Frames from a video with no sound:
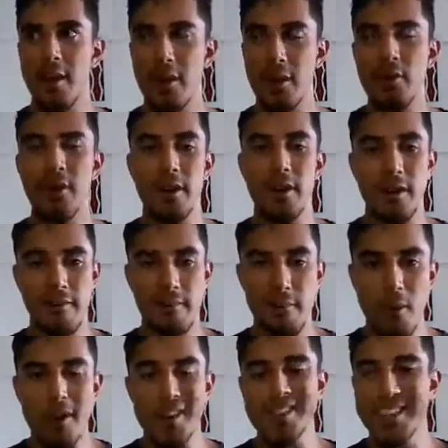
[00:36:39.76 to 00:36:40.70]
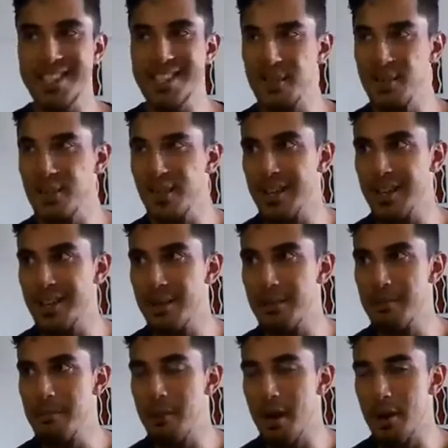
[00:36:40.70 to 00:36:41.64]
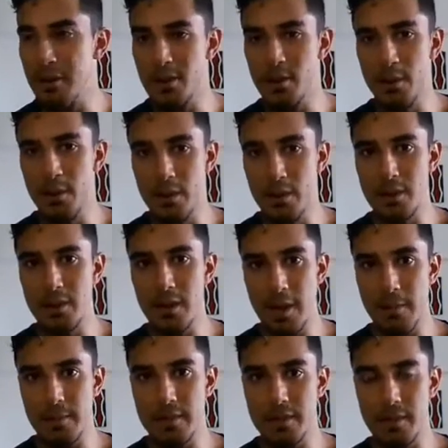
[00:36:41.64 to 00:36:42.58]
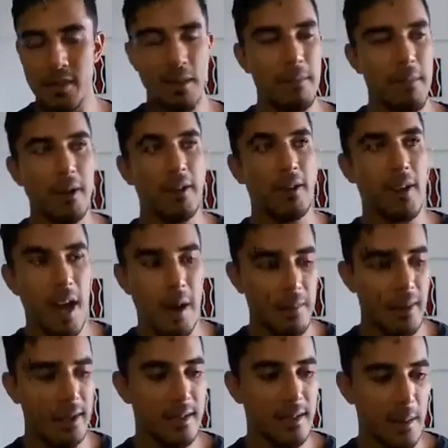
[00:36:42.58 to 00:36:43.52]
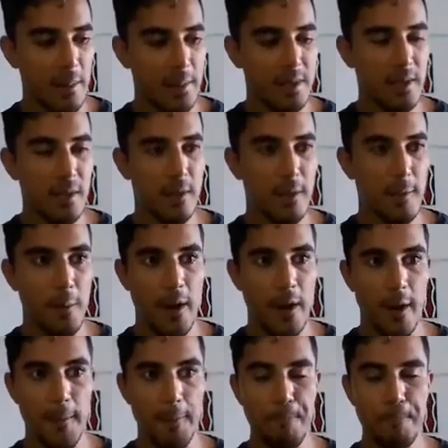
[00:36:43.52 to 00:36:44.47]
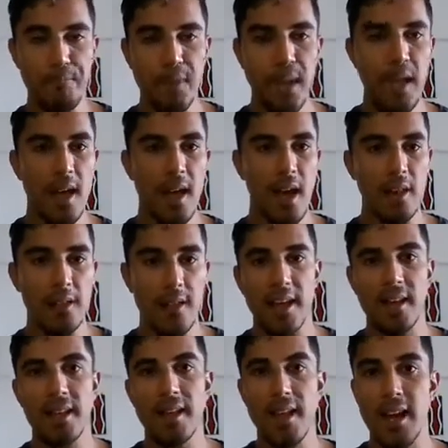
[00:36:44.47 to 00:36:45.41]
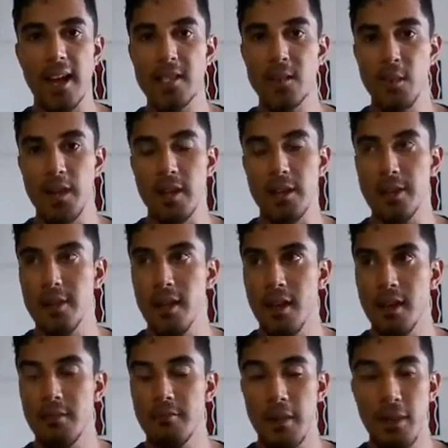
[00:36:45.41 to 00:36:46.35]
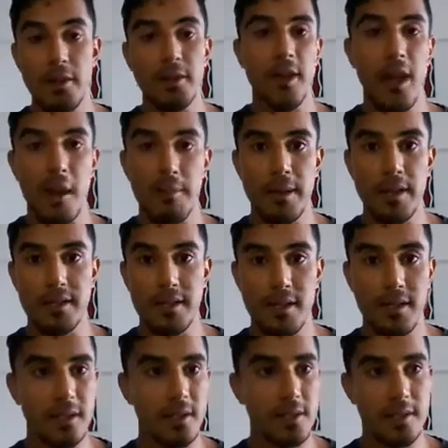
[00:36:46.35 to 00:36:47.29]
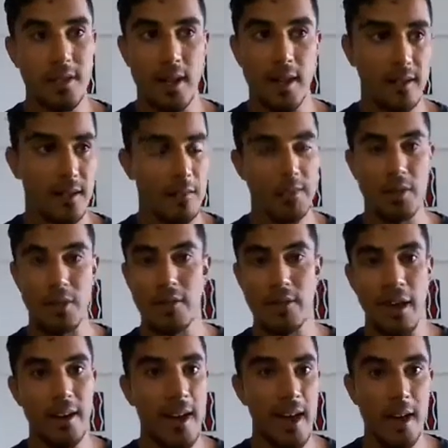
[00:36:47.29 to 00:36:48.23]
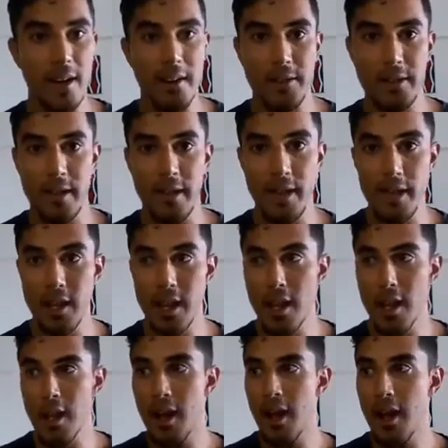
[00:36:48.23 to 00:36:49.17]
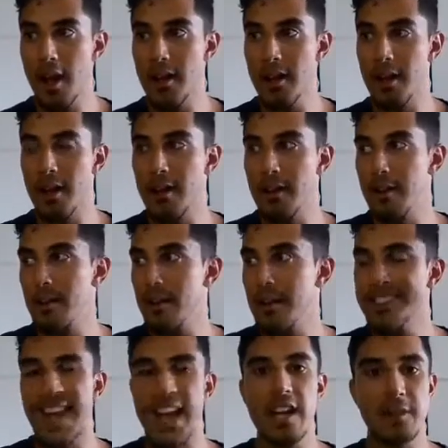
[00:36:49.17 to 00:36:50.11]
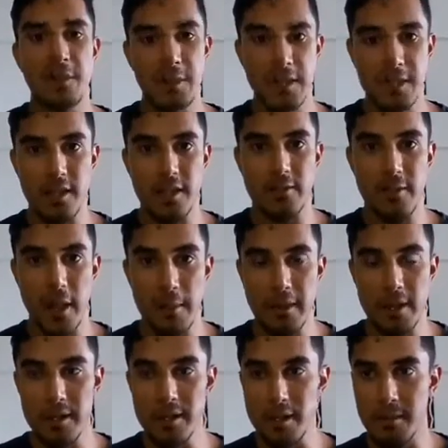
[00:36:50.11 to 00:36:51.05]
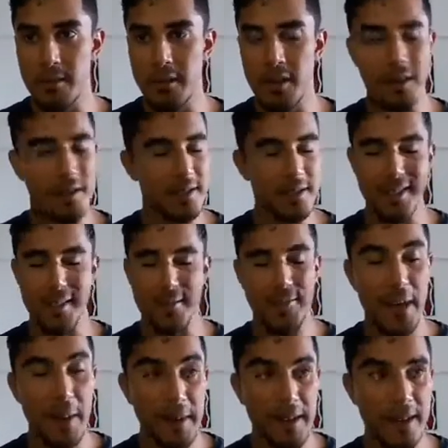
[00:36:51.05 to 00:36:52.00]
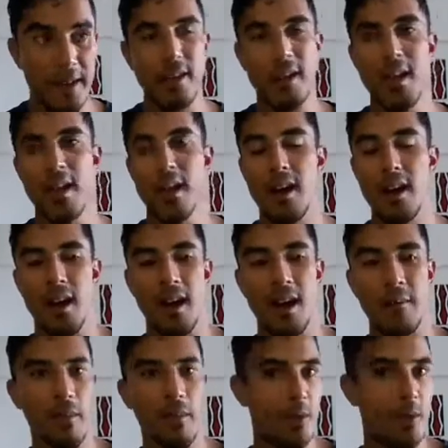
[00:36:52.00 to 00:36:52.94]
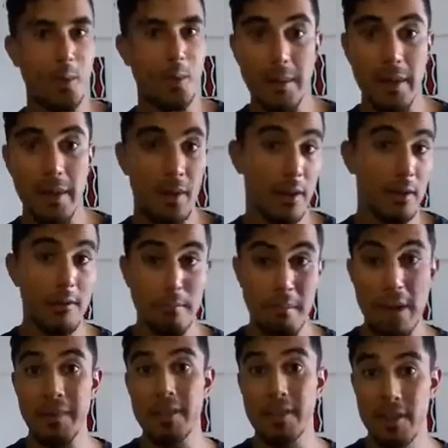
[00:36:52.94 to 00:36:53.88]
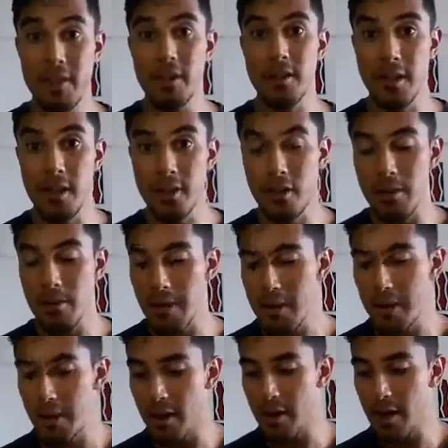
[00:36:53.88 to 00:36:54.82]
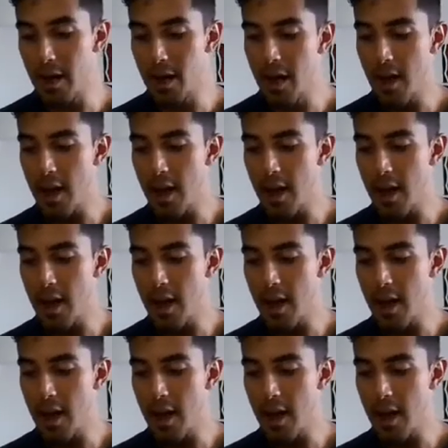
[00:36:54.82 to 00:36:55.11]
went over more extensively in the mother wound episode, the mother complex episode, where a lot of guys with mother complexes, like some sort of unhealthy attachment to the to the feminine, or to women, or maybe to their literal mother,